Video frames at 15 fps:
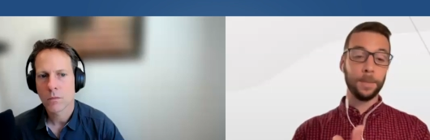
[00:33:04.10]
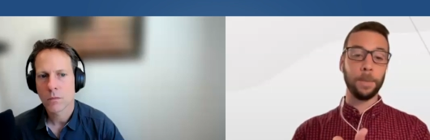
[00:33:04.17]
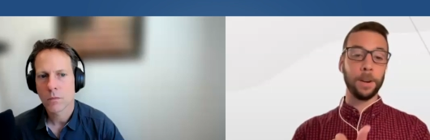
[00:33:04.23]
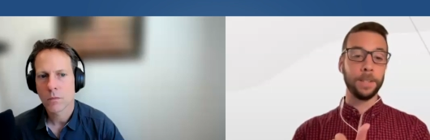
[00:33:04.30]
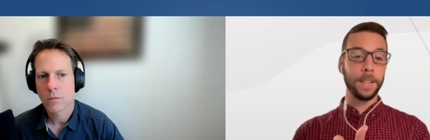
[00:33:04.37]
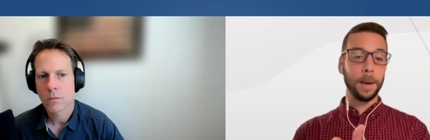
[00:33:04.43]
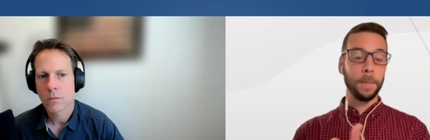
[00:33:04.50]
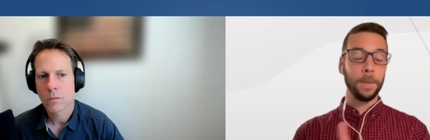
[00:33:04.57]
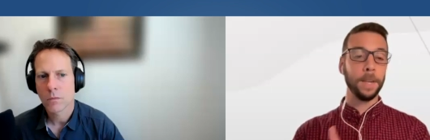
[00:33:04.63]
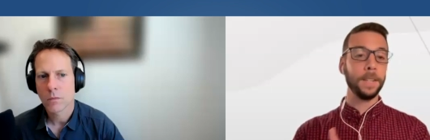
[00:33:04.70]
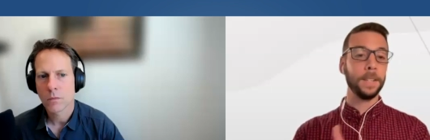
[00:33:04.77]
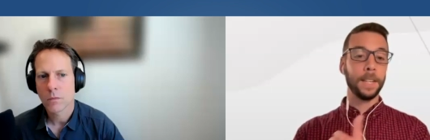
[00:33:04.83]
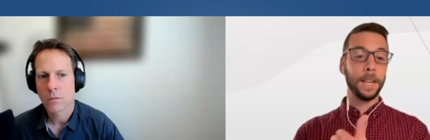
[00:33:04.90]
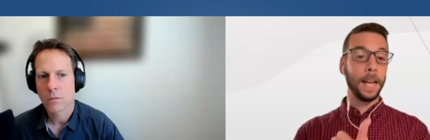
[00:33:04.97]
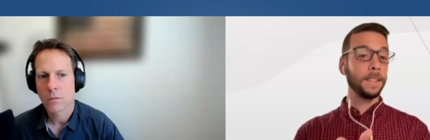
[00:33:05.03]
Speaker 1: part's not
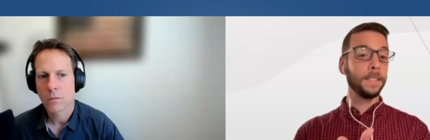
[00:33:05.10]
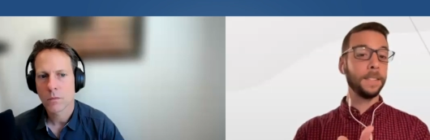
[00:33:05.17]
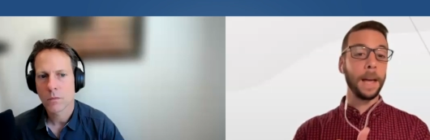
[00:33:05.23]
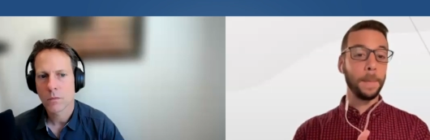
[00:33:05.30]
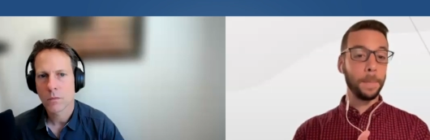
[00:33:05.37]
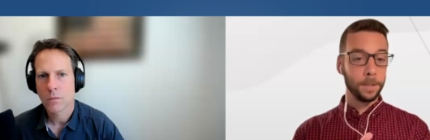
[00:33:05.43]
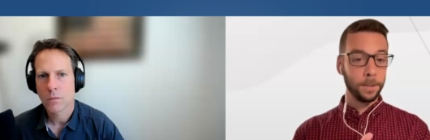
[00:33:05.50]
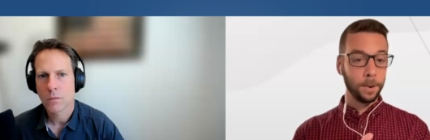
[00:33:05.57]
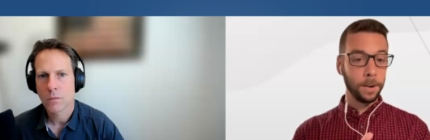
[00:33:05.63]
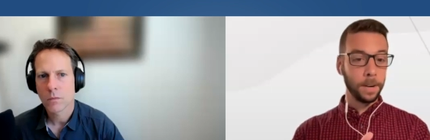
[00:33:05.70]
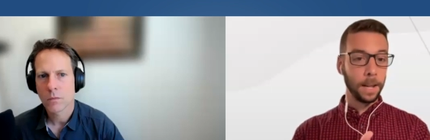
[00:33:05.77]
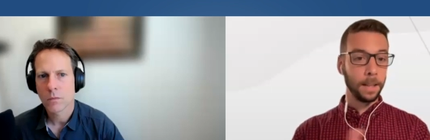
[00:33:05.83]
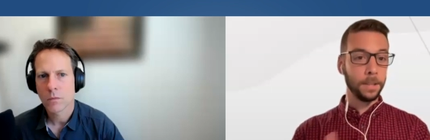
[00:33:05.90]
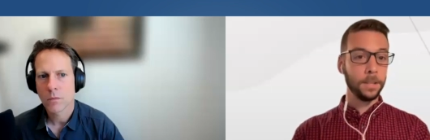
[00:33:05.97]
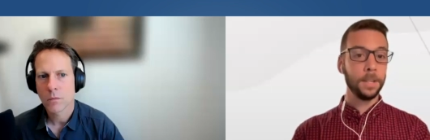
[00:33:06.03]
opinion. It hasn't happened to our
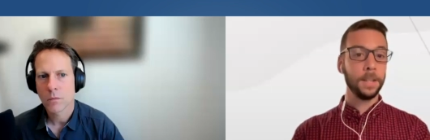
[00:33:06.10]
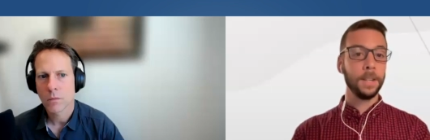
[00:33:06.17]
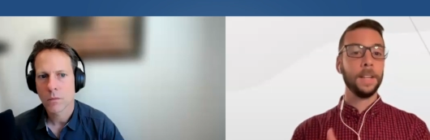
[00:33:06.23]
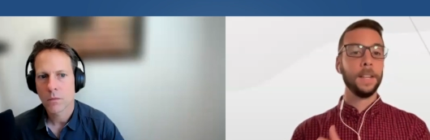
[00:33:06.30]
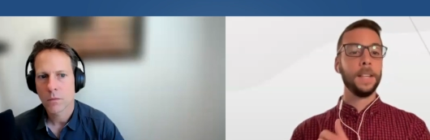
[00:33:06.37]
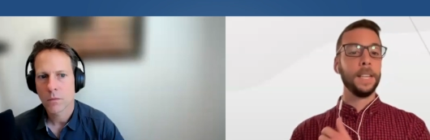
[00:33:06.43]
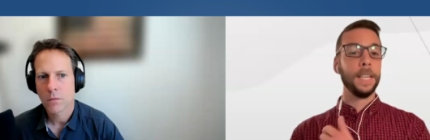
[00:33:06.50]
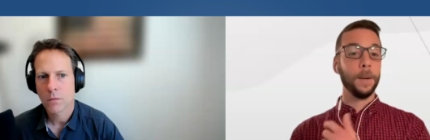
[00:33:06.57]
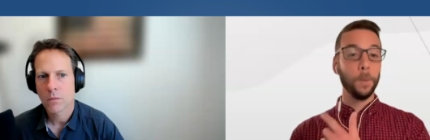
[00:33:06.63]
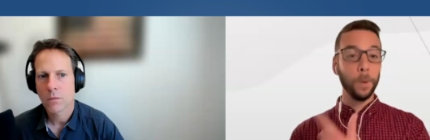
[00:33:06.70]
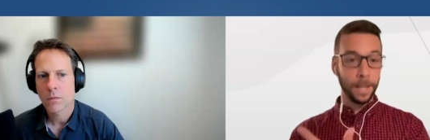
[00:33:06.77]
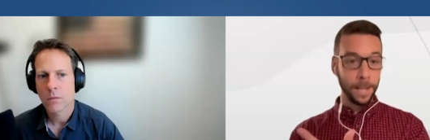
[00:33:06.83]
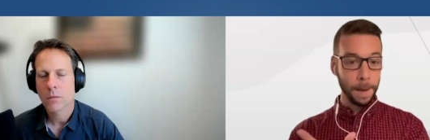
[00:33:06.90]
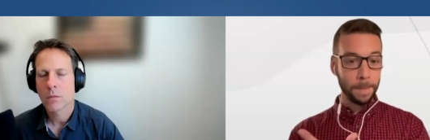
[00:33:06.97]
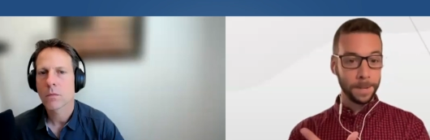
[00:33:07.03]
knowledge. It
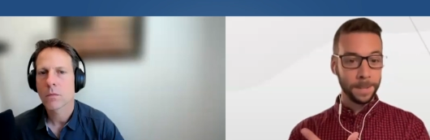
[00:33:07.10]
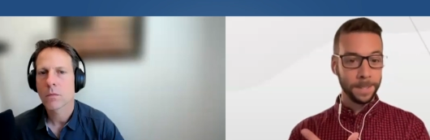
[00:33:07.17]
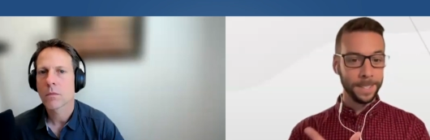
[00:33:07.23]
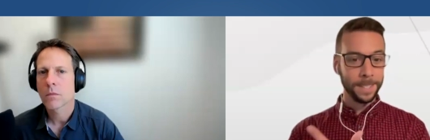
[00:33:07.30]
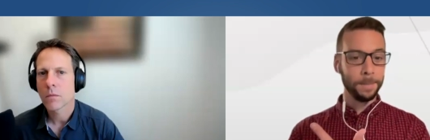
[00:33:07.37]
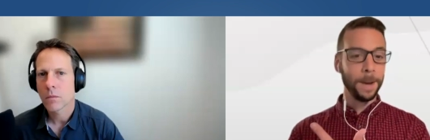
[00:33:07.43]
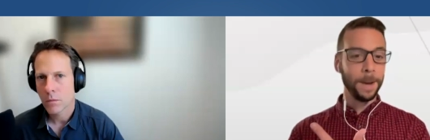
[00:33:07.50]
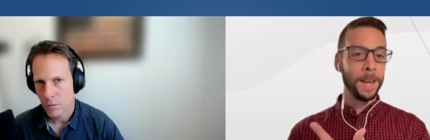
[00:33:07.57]
will happen. Is my